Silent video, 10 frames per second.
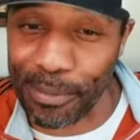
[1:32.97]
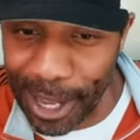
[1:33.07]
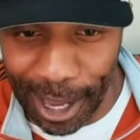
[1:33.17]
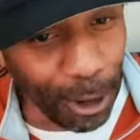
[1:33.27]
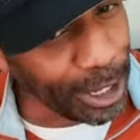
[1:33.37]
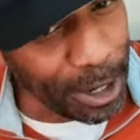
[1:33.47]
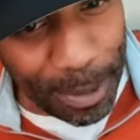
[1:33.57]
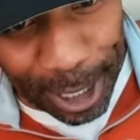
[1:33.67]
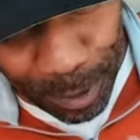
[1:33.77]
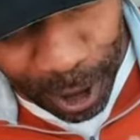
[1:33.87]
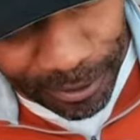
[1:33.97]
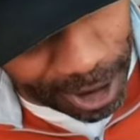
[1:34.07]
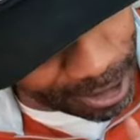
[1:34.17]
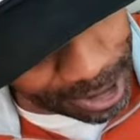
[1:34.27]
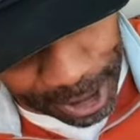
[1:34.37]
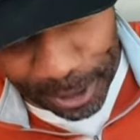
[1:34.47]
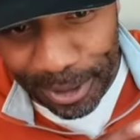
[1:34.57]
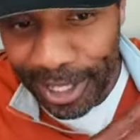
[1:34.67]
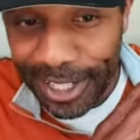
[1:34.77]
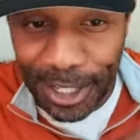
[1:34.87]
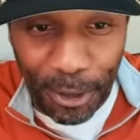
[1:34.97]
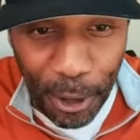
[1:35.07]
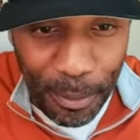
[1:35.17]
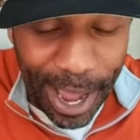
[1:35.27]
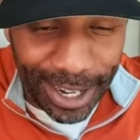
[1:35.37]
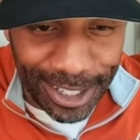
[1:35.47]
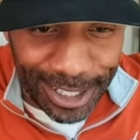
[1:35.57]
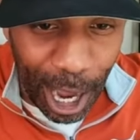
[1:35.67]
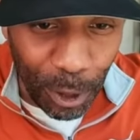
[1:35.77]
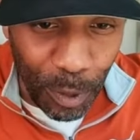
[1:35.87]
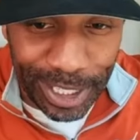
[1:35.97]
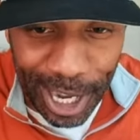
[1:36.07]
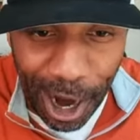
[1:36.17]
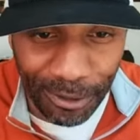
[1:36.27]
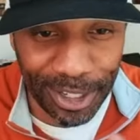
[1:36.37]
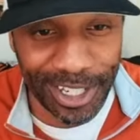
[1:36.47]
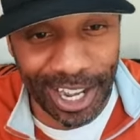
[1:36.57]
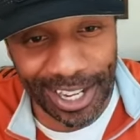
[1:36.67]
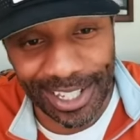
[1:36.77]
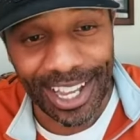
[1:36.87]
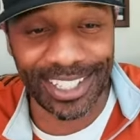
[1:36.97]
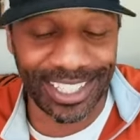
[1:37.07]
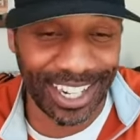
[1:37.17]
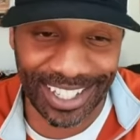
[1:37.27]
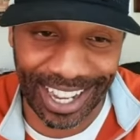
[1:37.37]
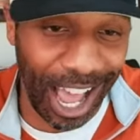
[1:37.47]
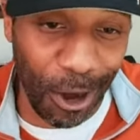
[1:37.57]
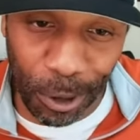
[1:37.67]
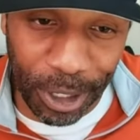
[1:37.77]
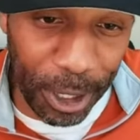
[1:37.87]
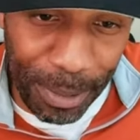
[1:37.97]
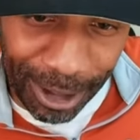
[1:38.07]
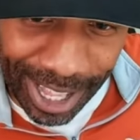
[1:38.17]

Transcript: the best only in the Big 12 era, so don't go back to your Southwest Conference days. CJ's like, I don't know nothing about